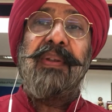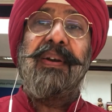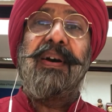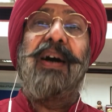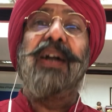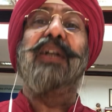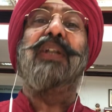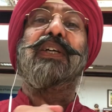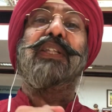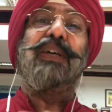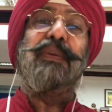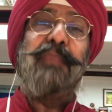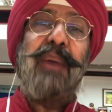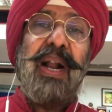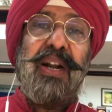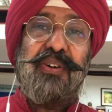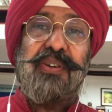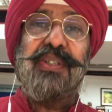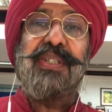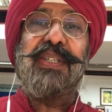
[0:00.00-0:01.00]
under their
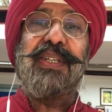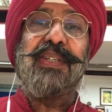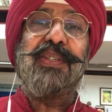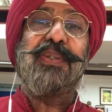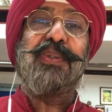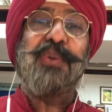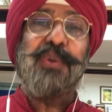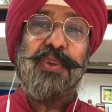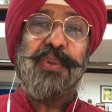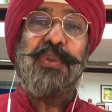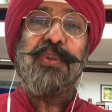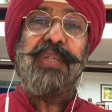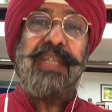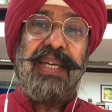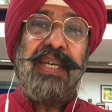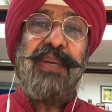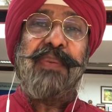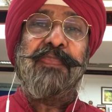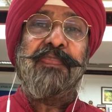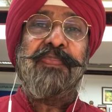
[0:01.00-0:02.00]
mattresses, so to say.
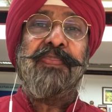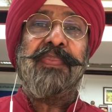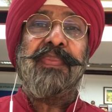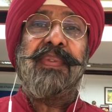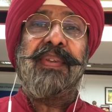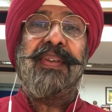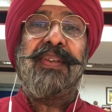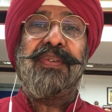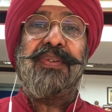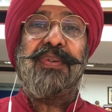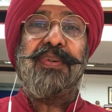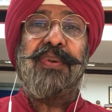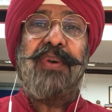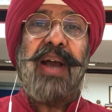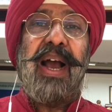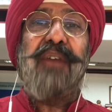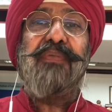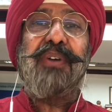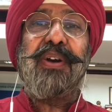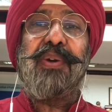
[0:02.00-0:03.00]
So
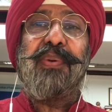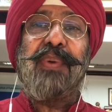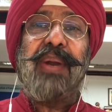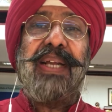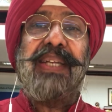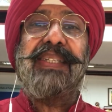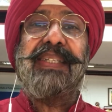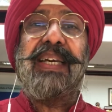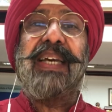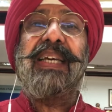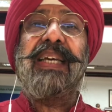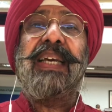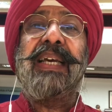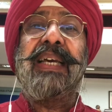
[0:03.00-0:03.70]
have a great day,